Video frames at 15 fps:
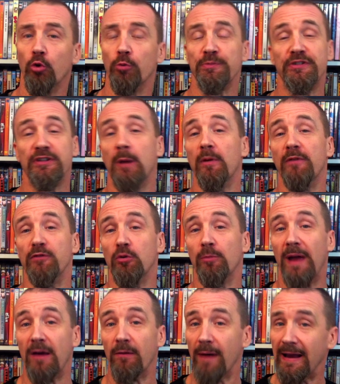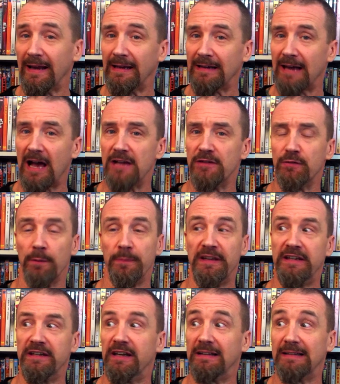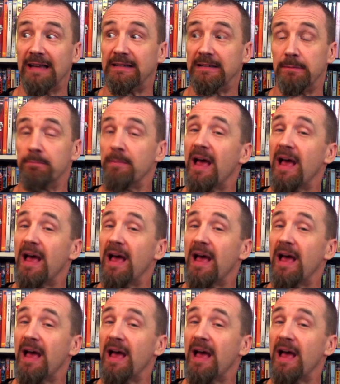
whom some of you may recognize from the neglected